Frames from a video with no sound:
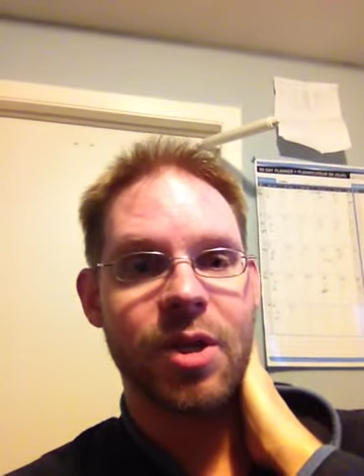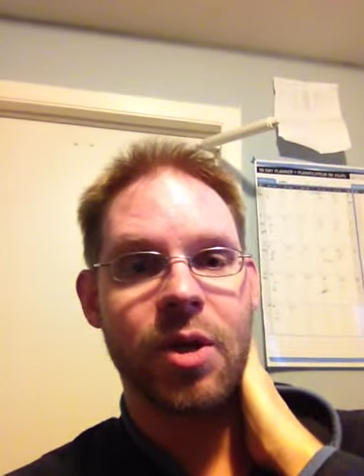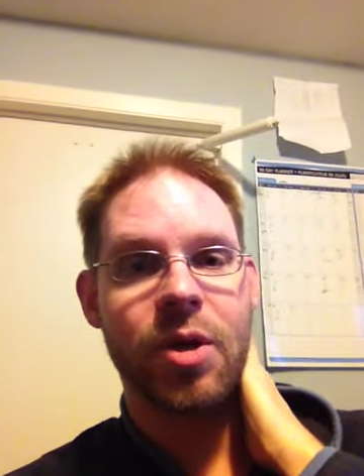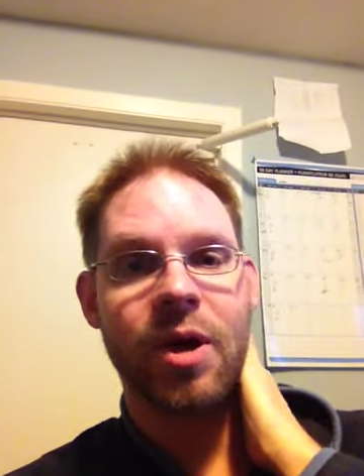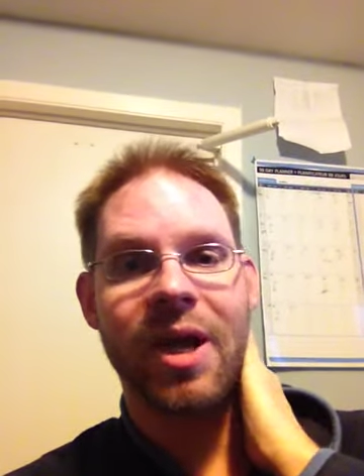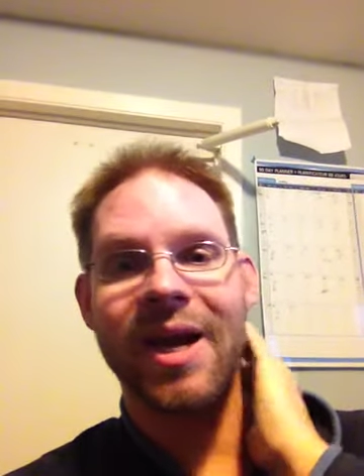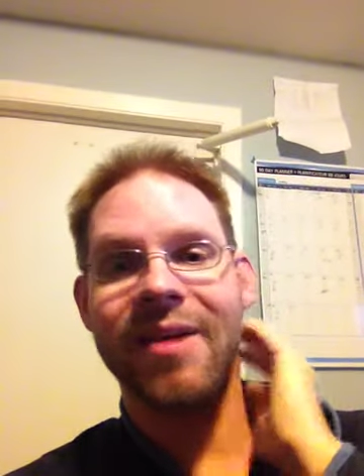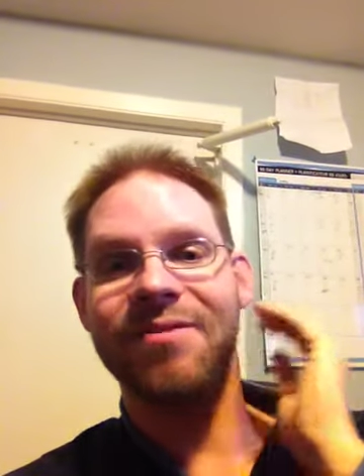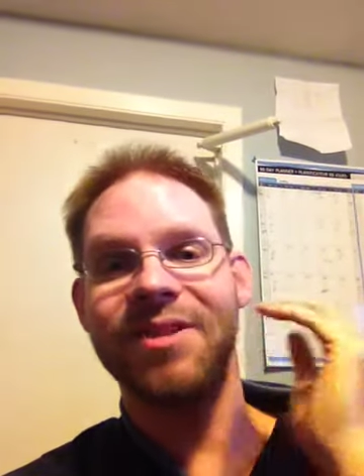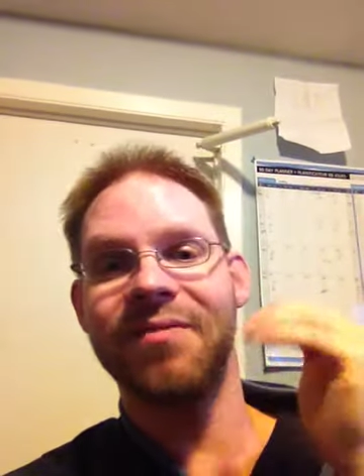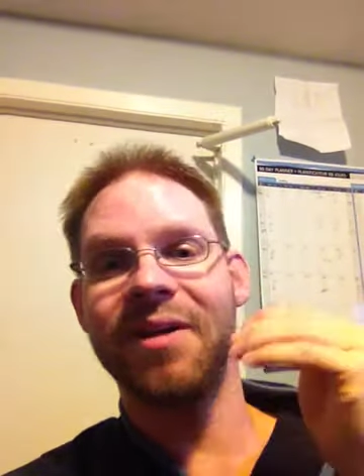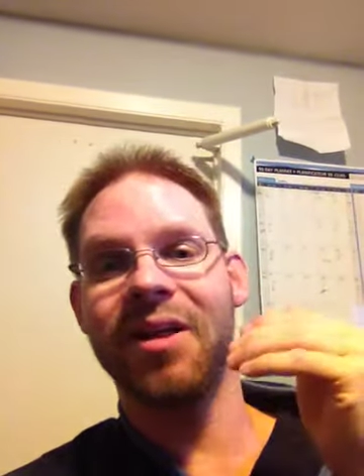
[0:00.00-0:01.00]
They're kind of
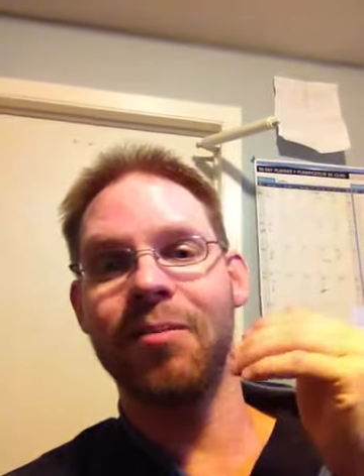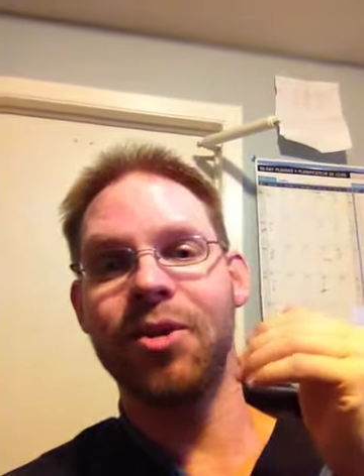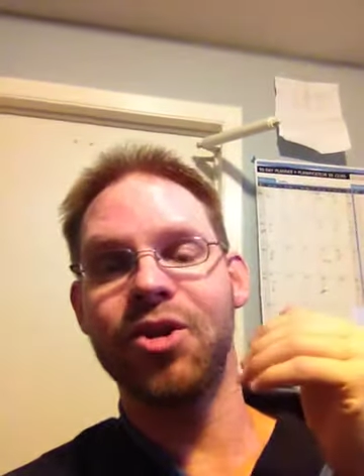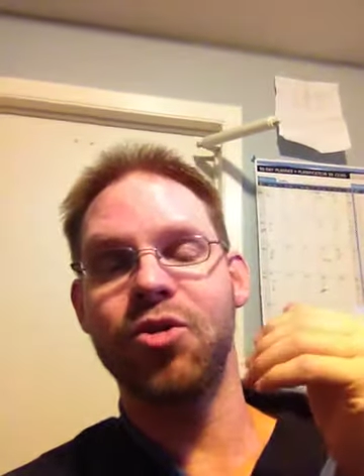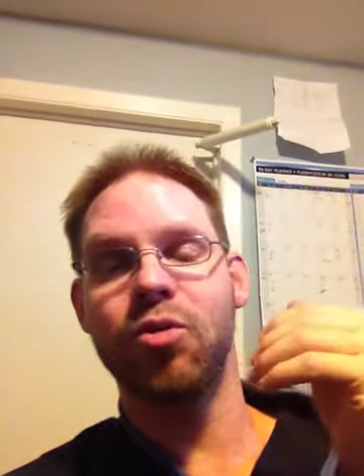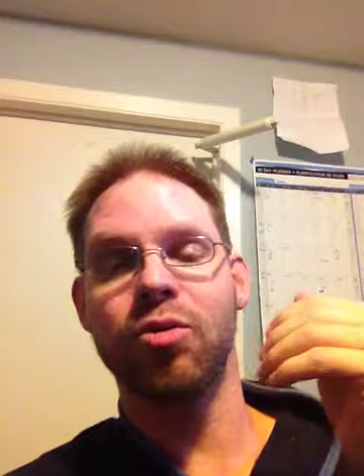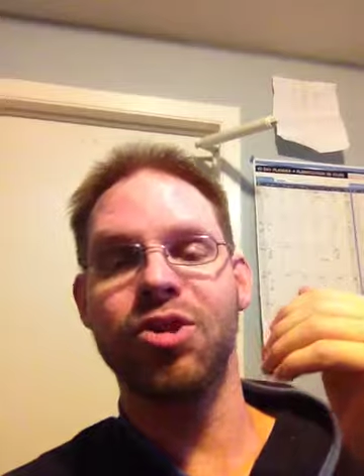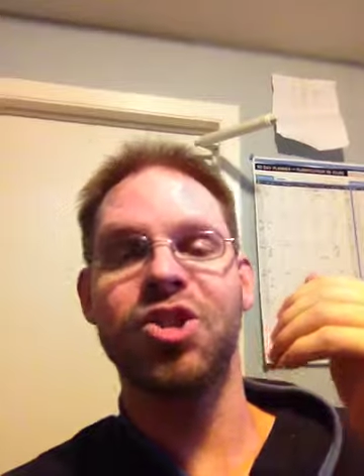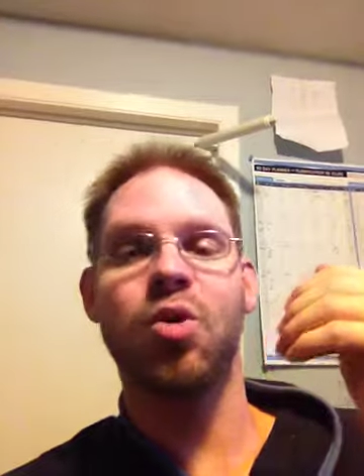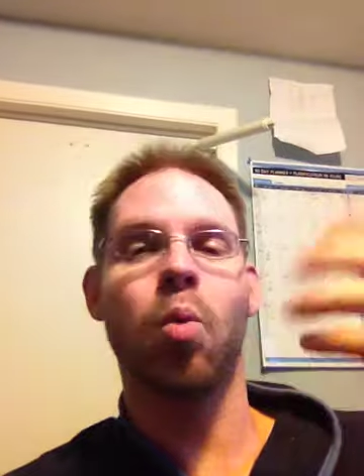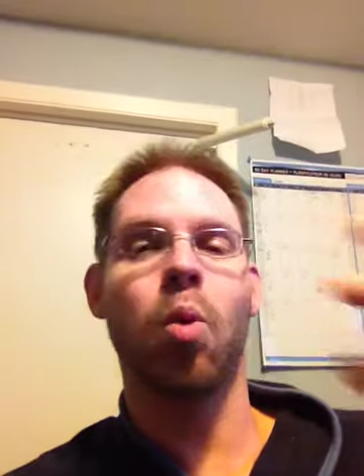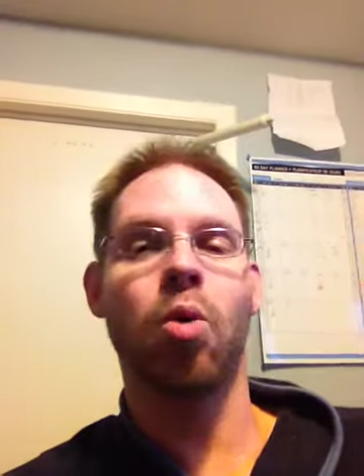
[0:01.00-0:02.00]
development tools
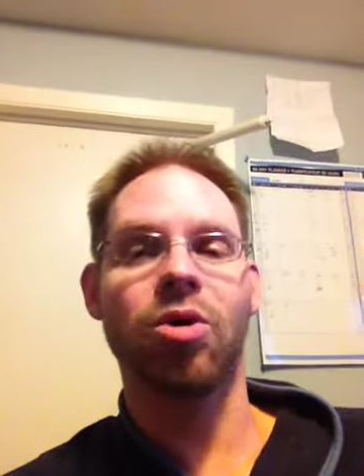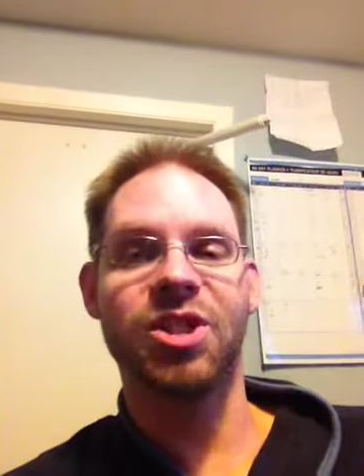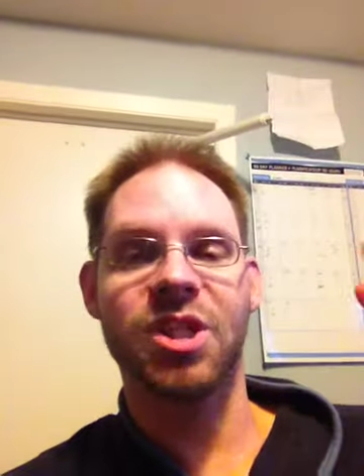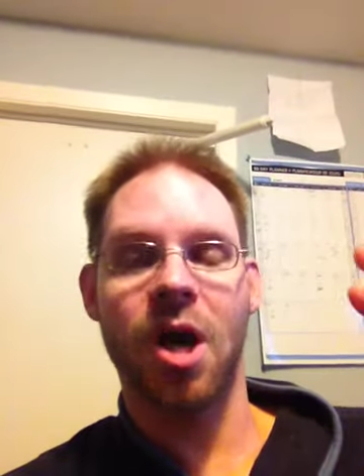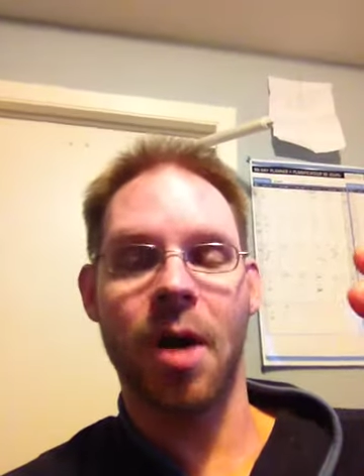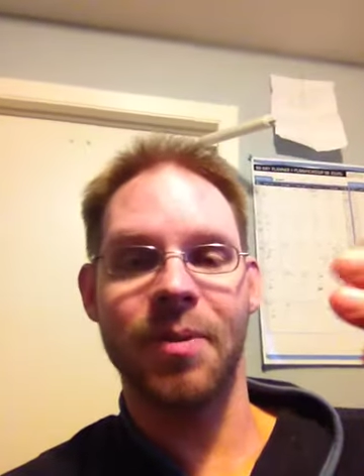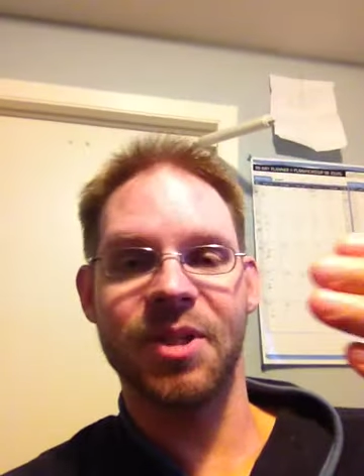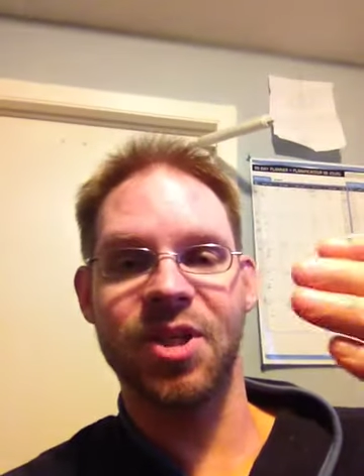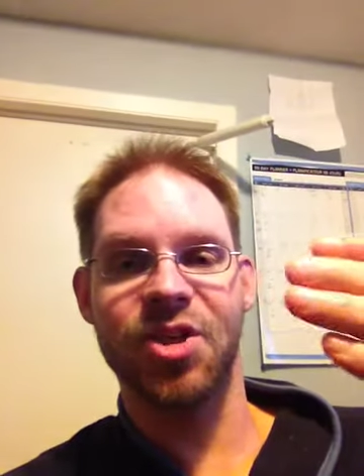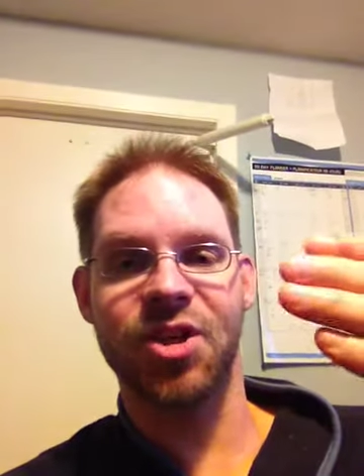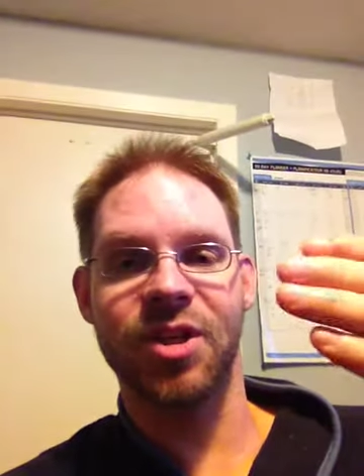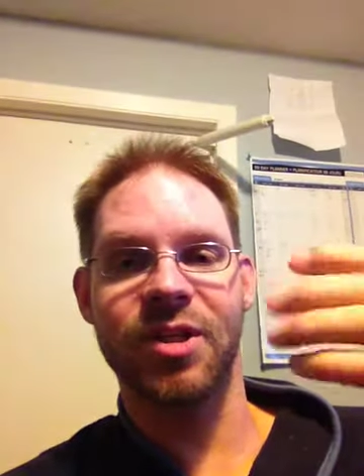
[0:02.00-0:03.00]
towards
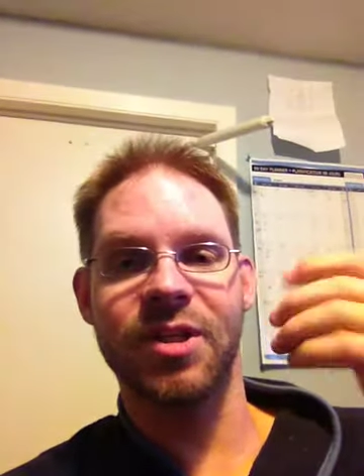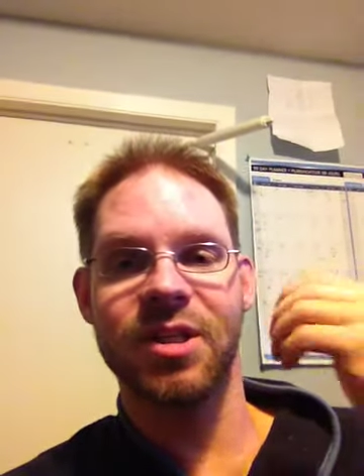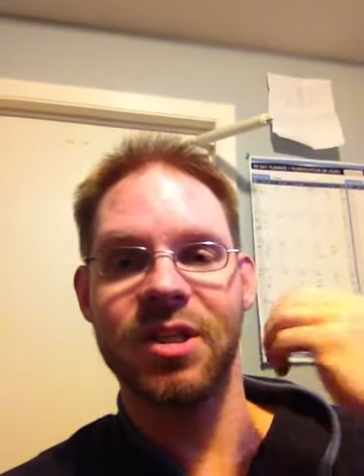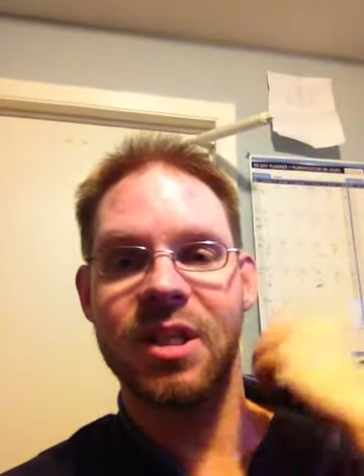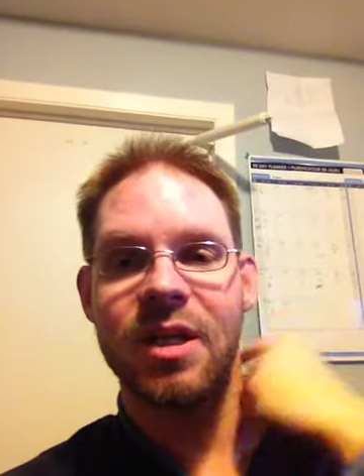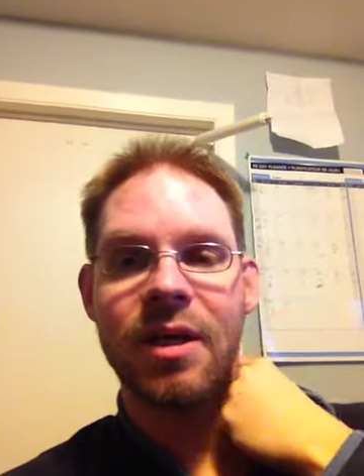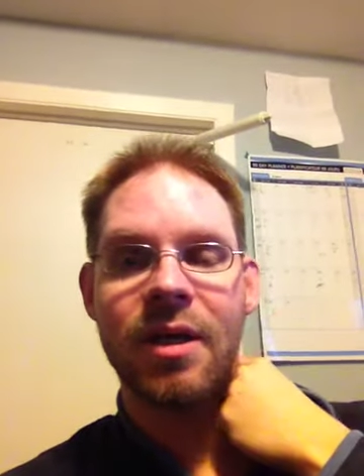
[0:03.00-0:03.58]
competitions.